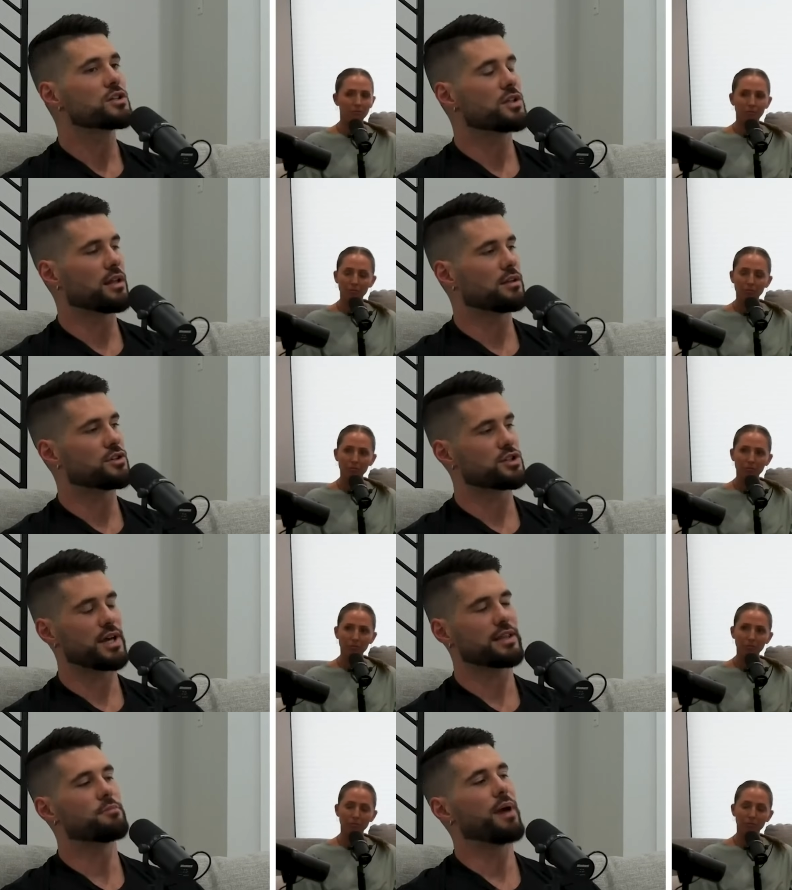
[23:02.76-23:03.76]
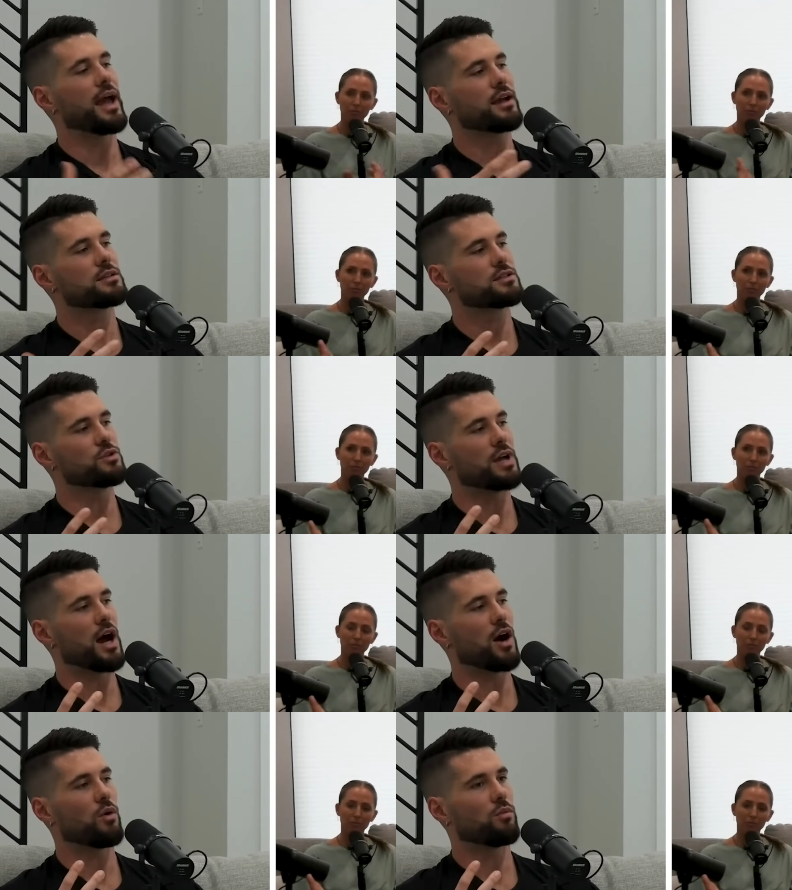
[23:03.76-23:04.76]
Speaker 1: So that just like the banks who
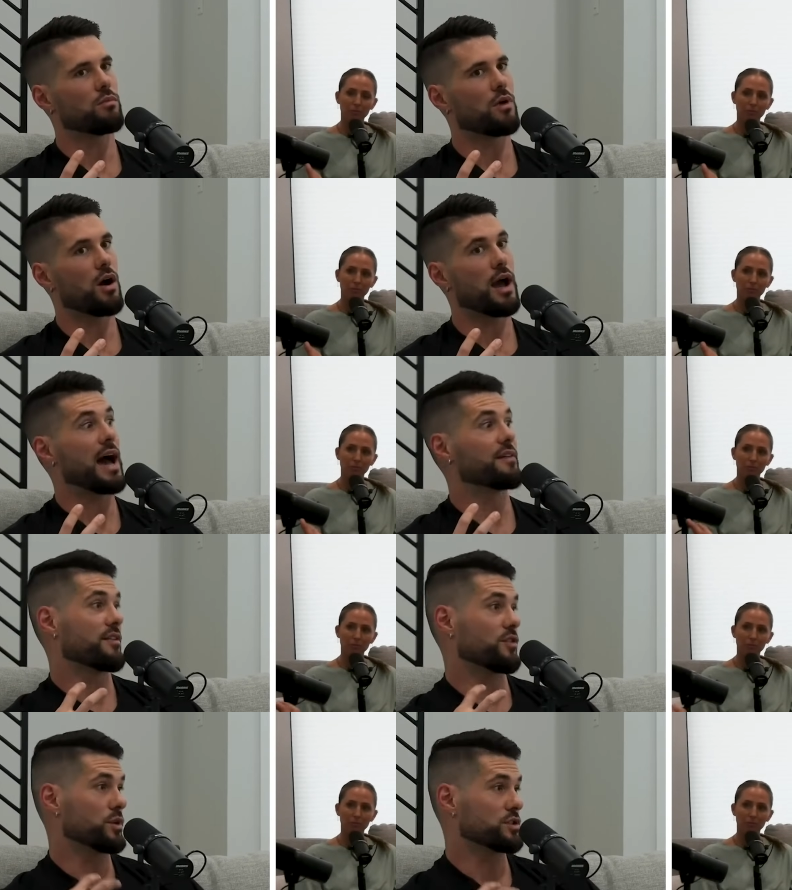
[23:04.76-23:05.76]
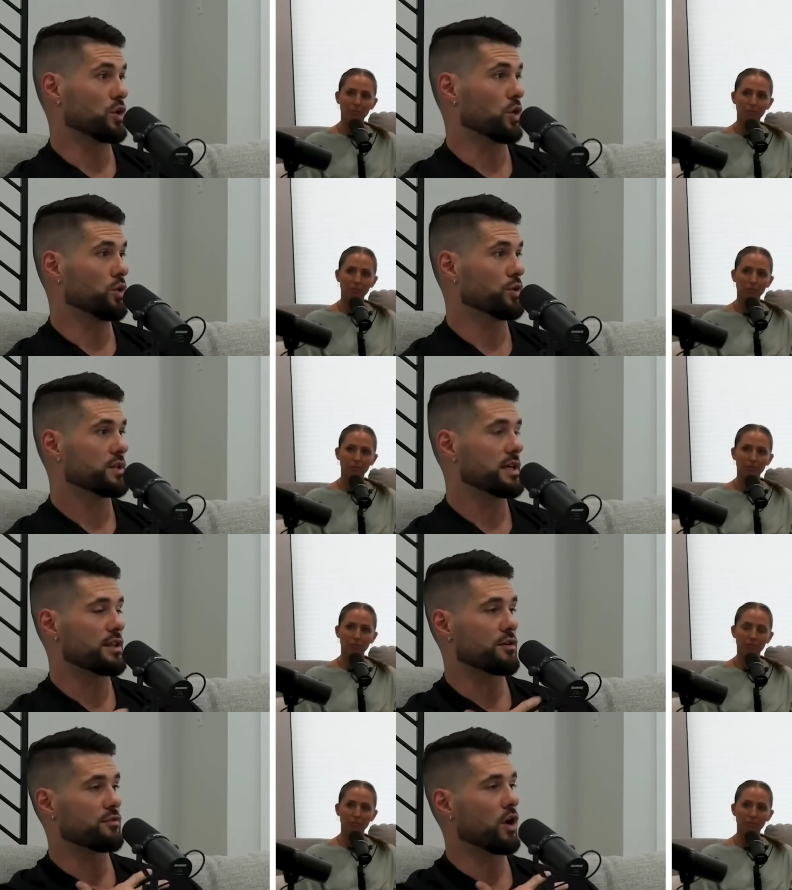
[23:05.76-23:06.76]
now have everyone's gold yes. in
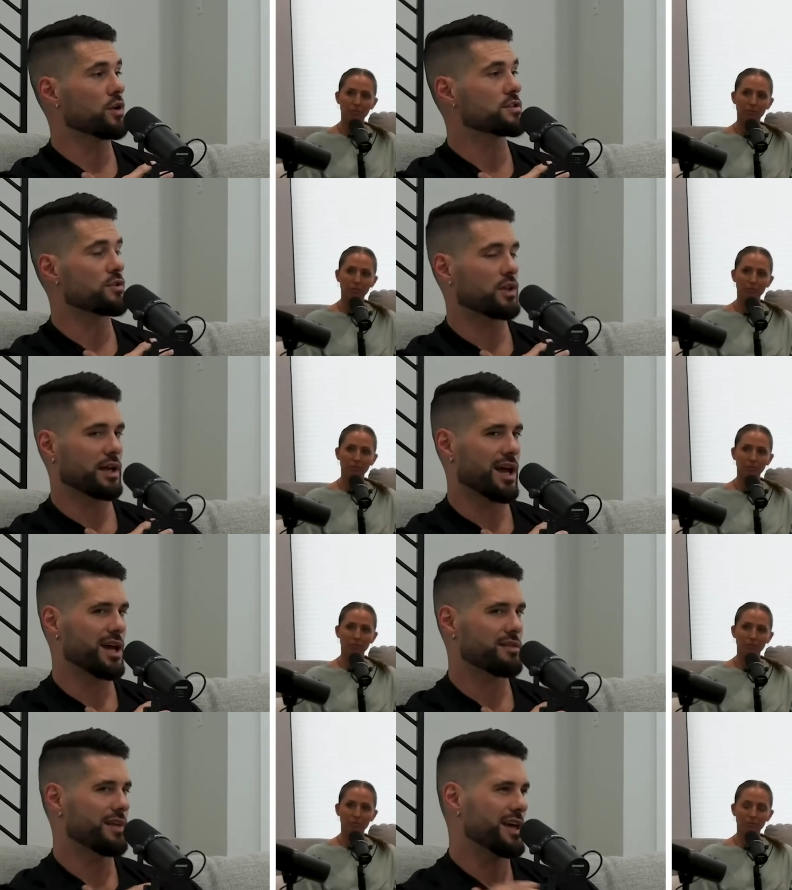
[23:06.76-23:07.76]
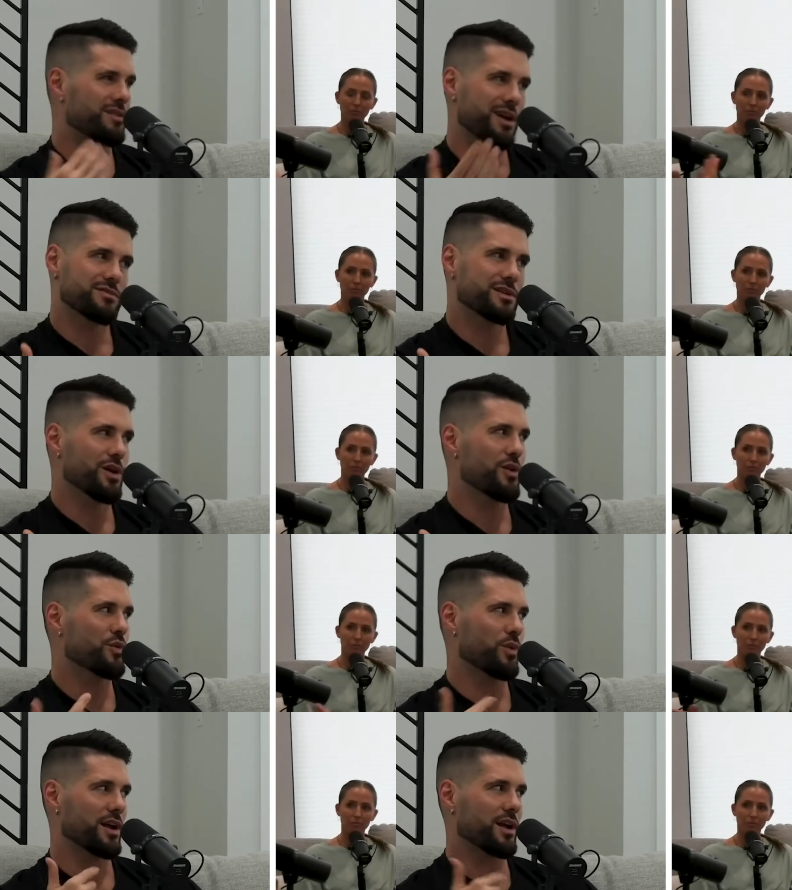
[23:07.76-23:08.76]
their vaults and they're like, hey, they don't have to know that
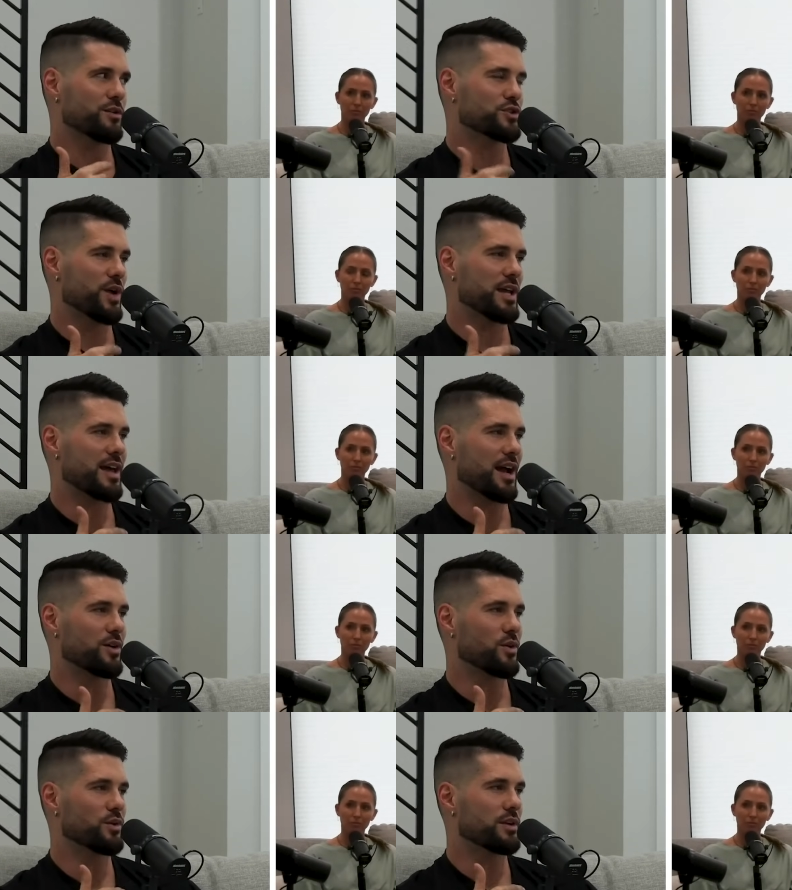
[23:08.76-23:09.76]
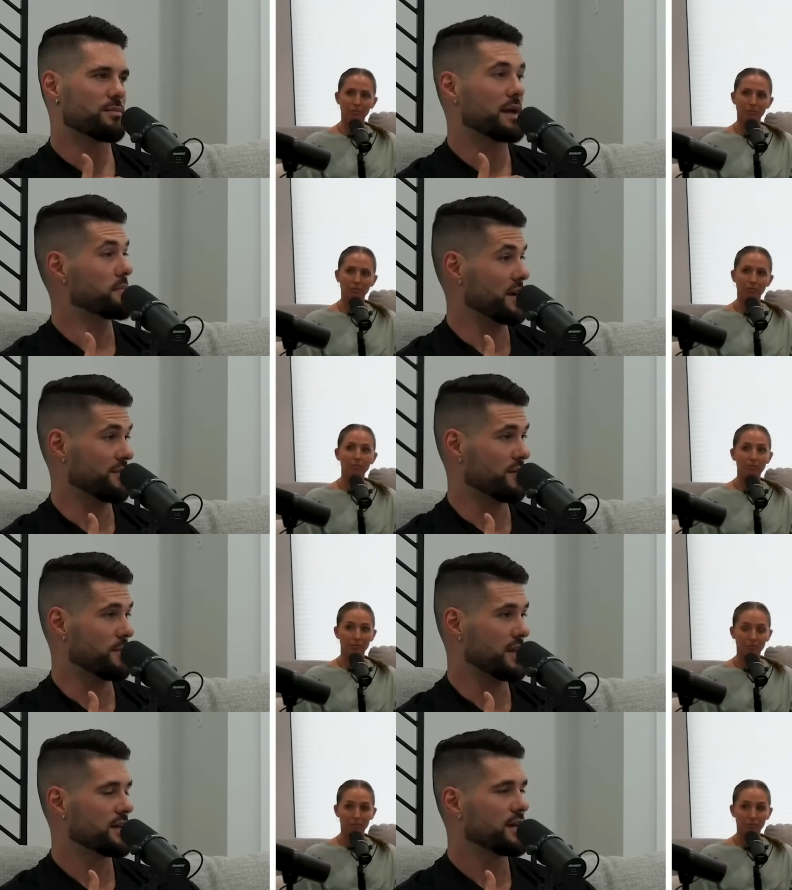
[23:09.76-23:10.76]
we're going to go trade that gold and yes. make money from
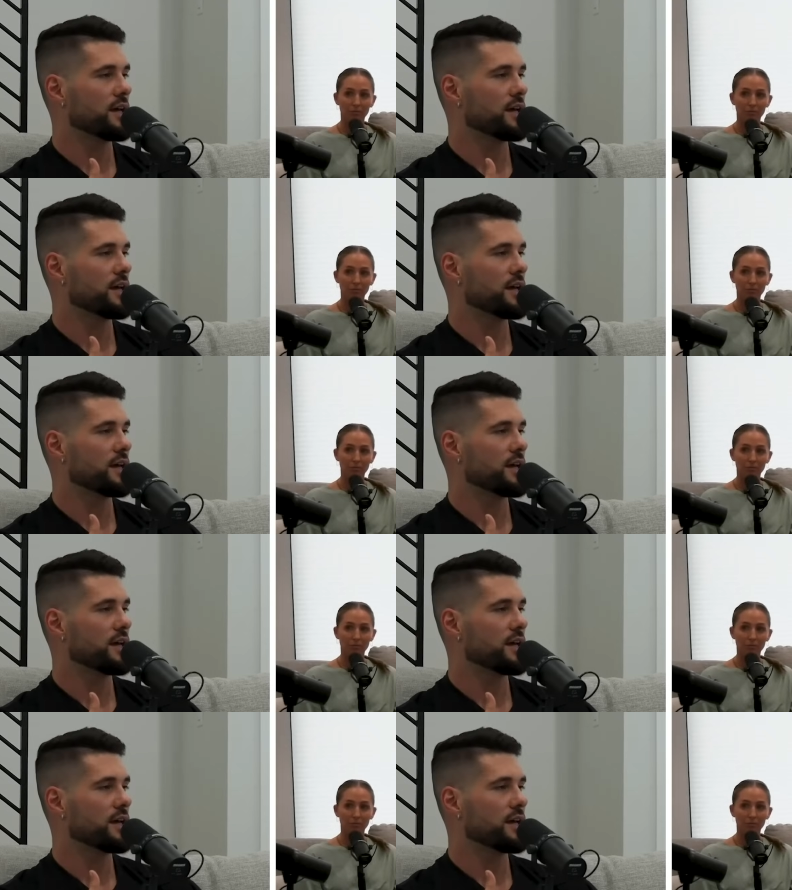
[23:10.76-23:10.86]
it.